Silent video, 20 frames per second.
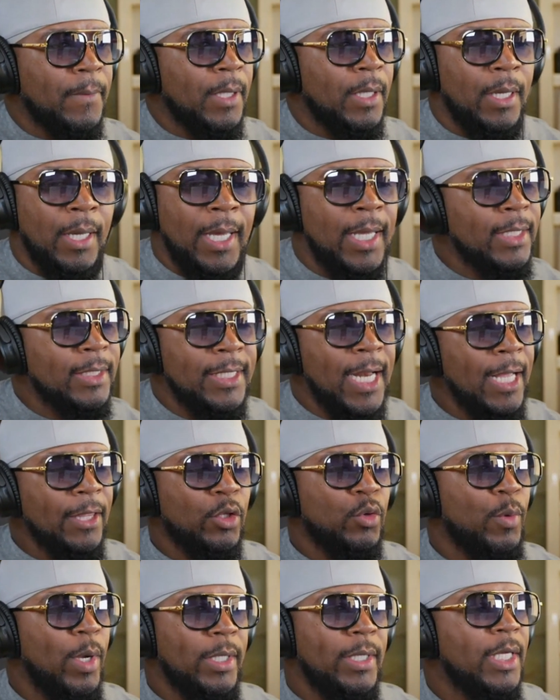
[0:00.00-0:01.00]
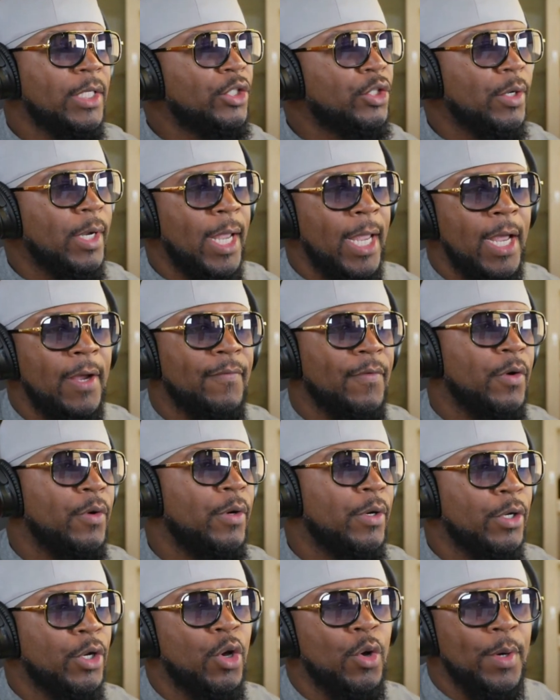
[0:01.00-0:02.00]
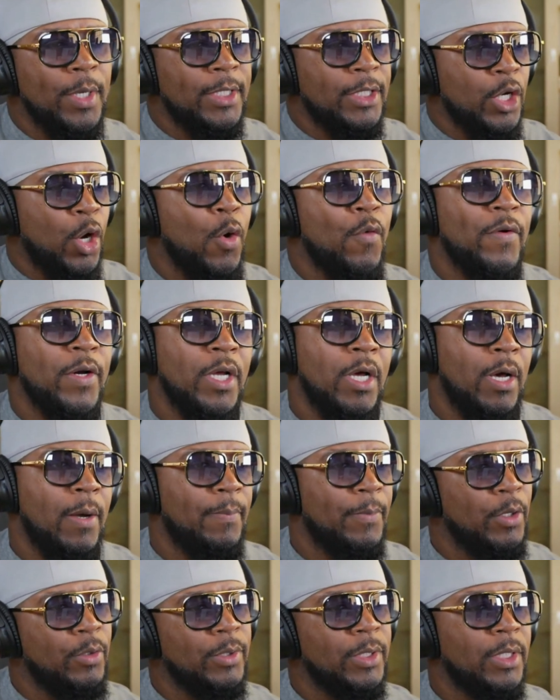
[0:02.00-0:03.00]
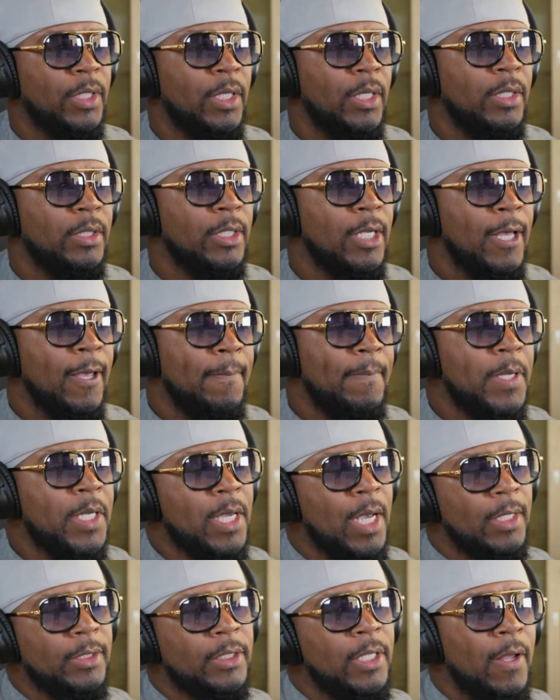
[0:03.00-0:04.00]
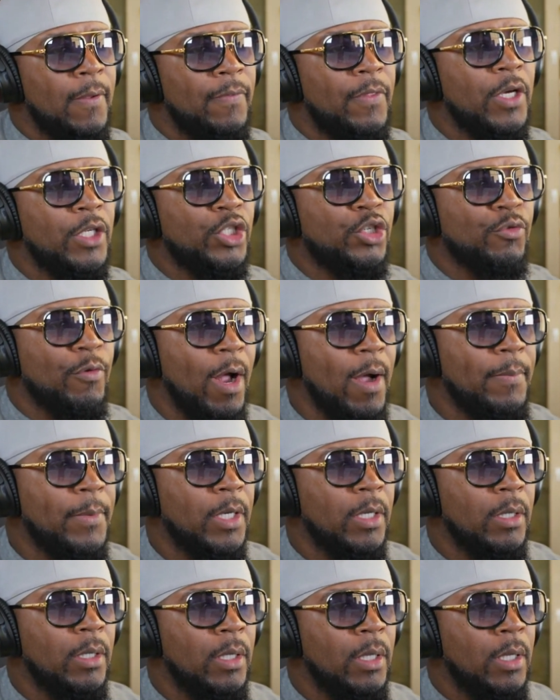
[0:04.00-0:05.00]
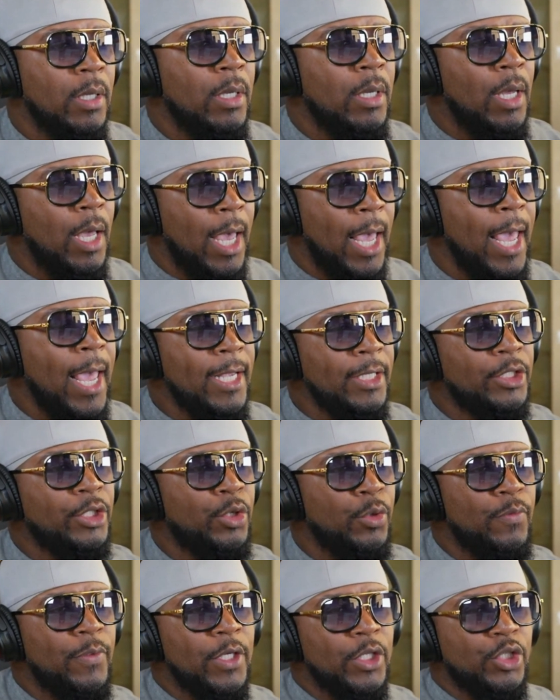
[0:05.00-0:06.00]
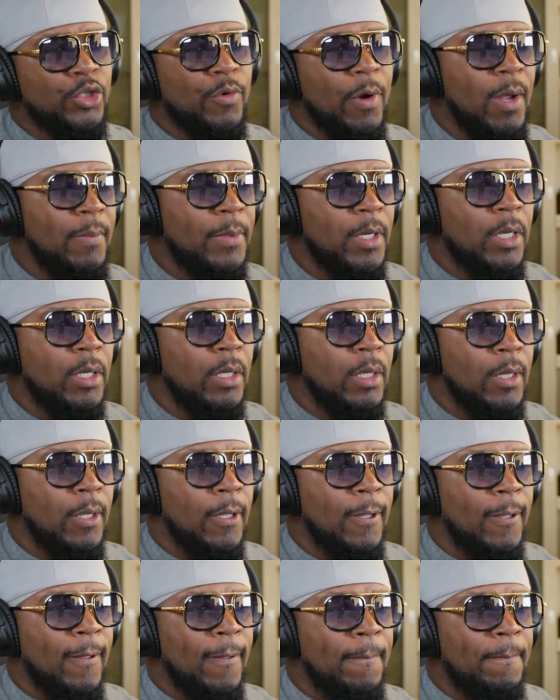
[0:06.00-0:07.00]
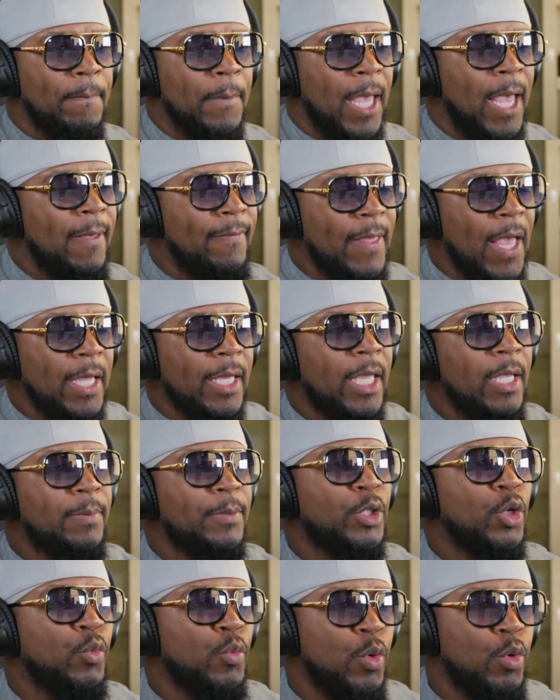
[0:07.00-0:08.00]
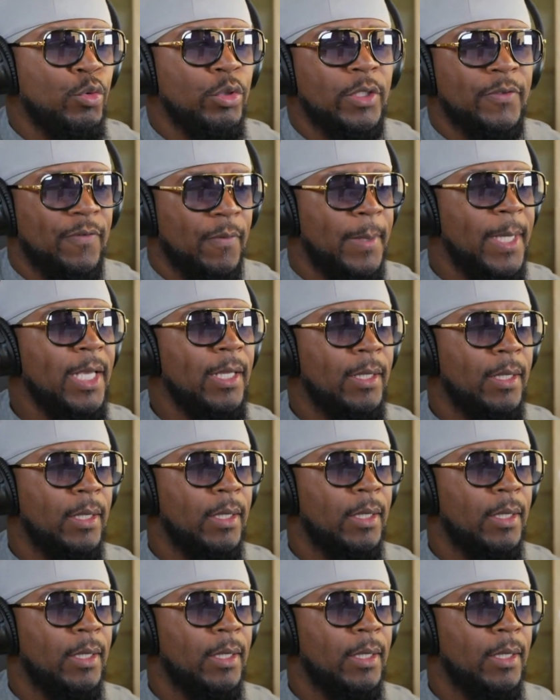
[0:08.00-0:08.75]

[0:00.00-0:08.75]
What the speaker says: is not the way that you're ever going to overcome those things, because the drama adds to the trauma, and that keeps the wounds from healing,